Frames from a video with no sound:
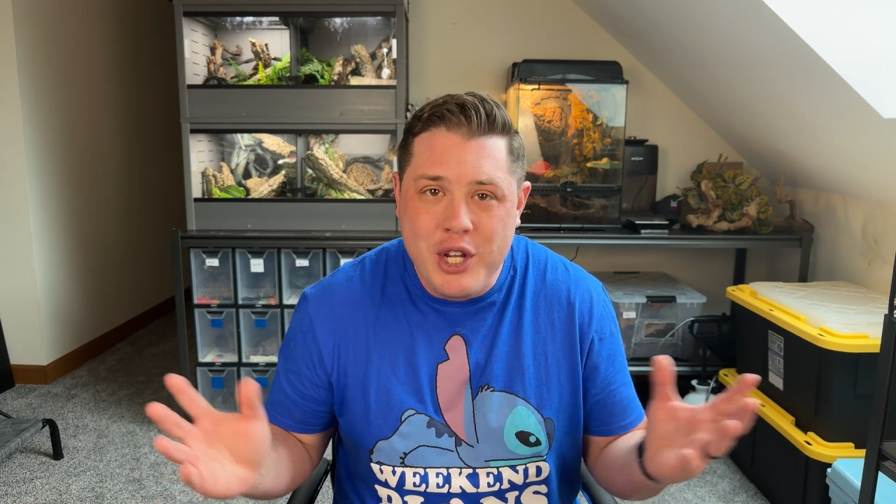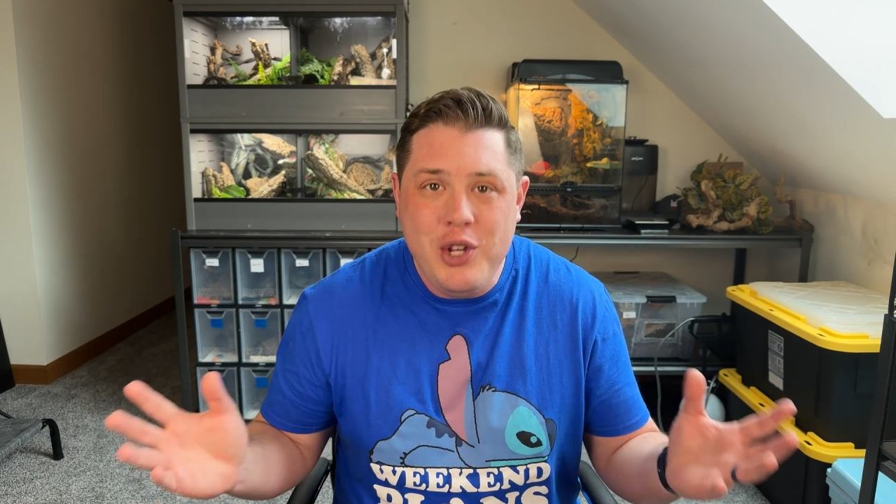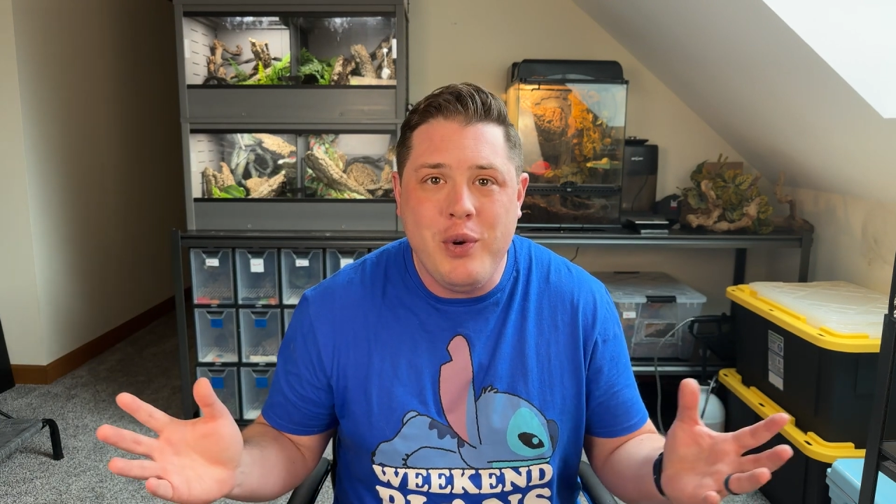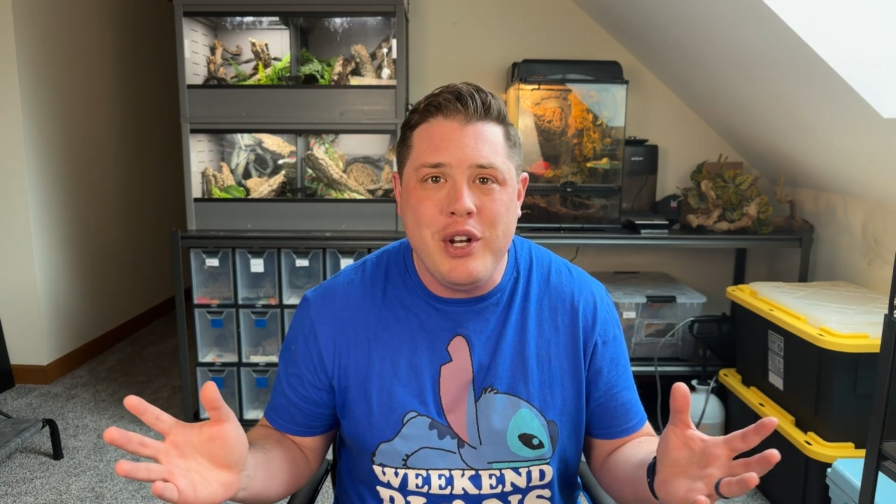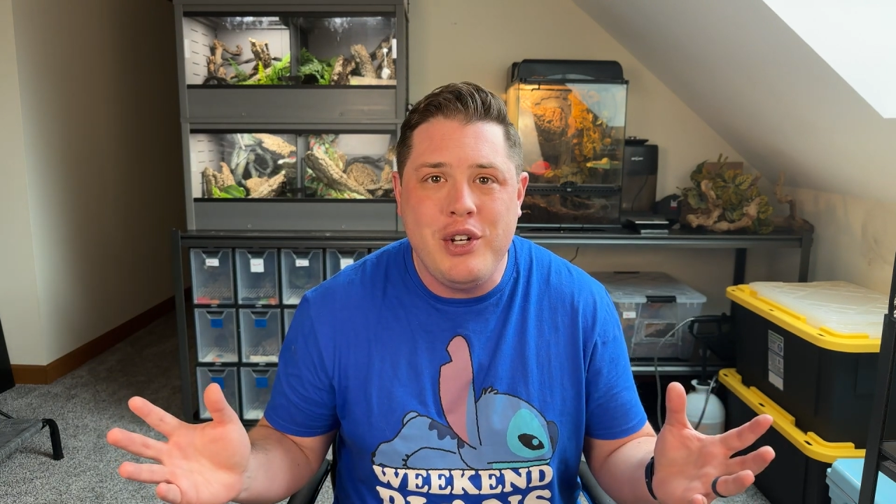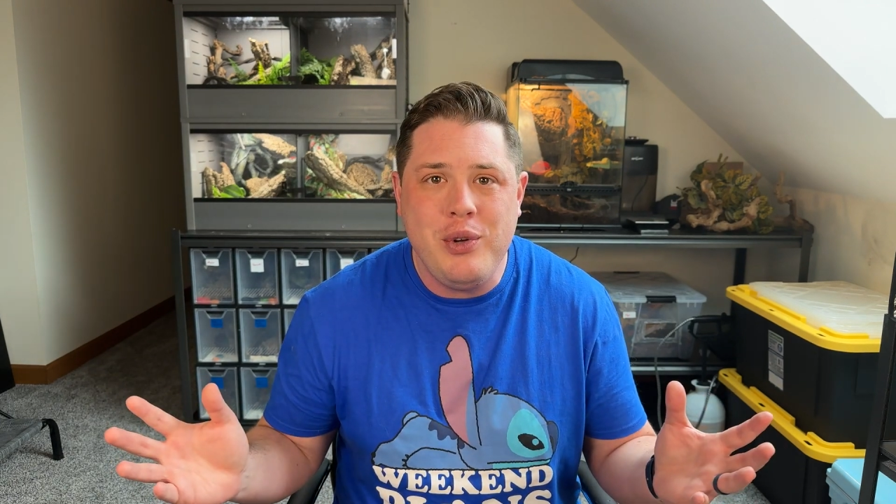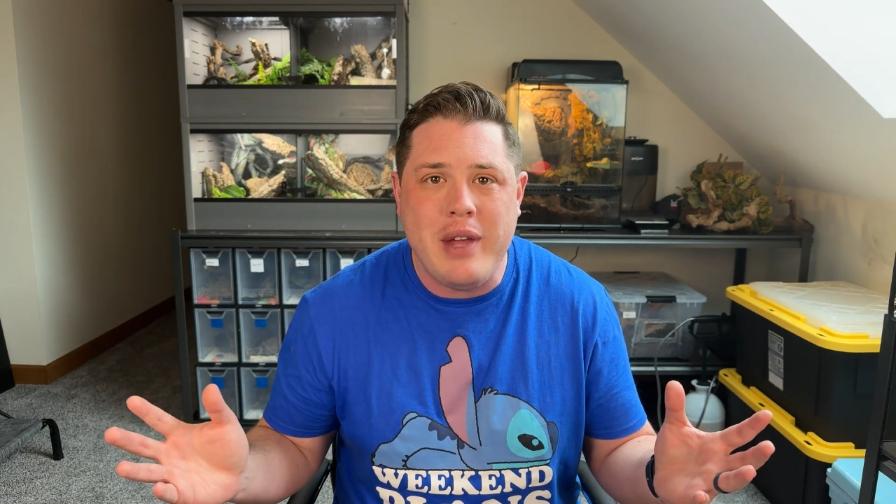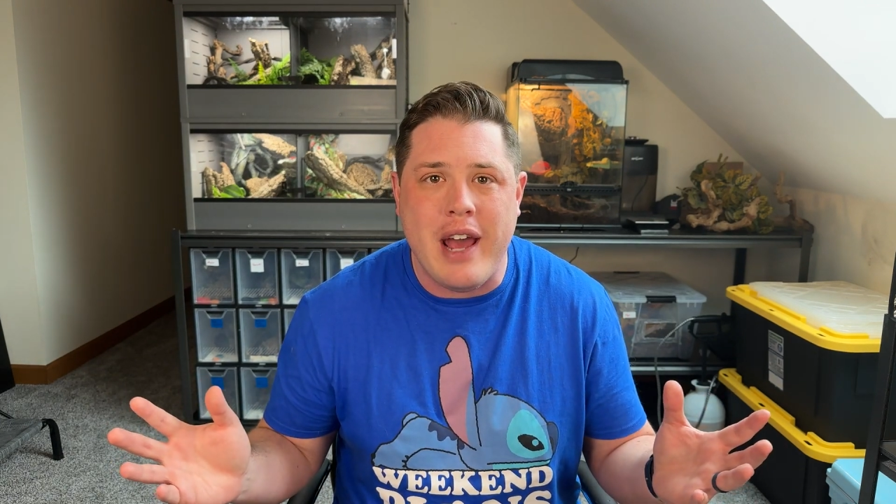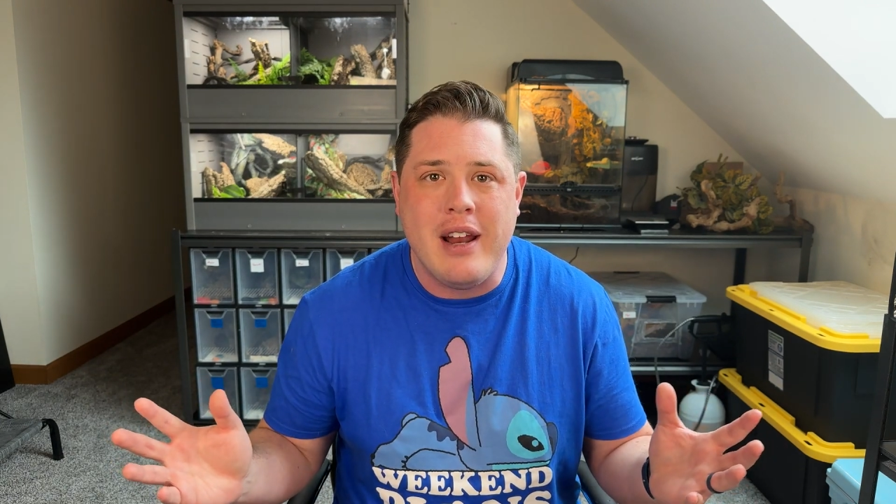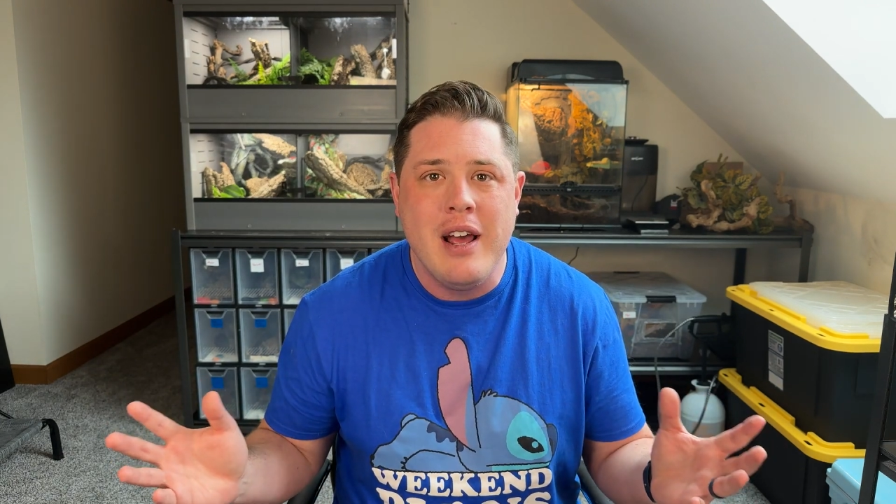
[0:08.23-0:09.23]
You can do
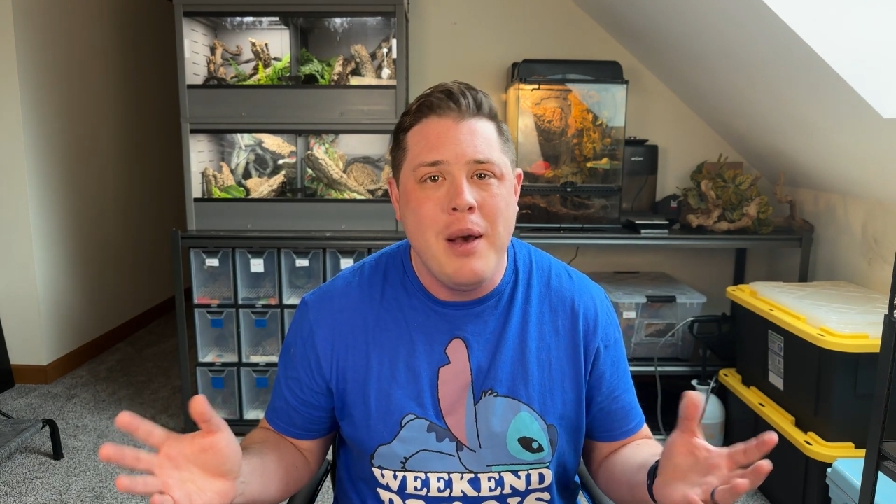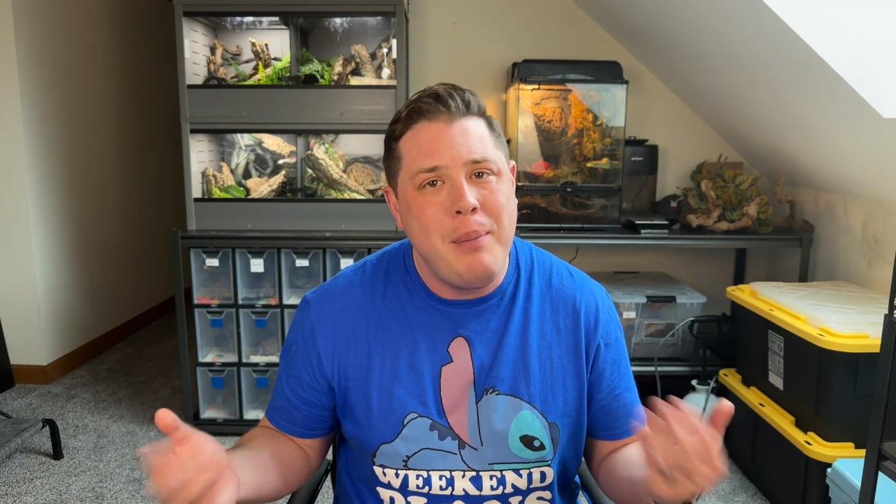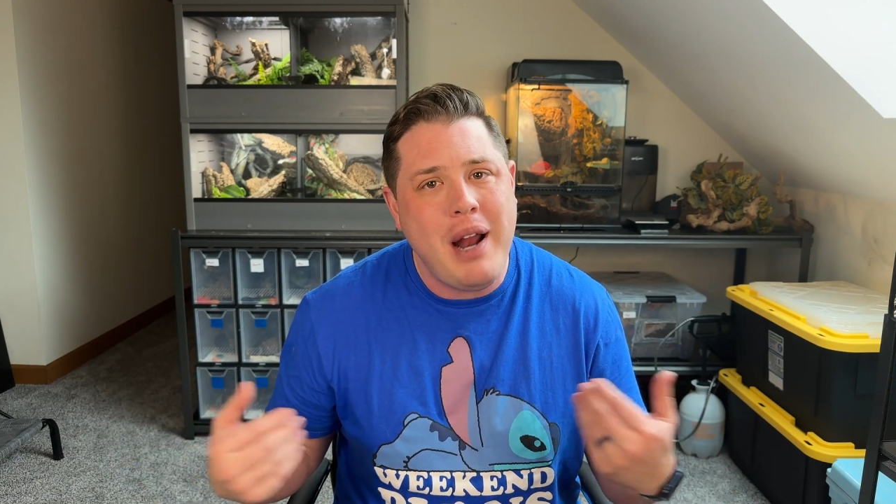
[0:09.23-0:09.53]
that, but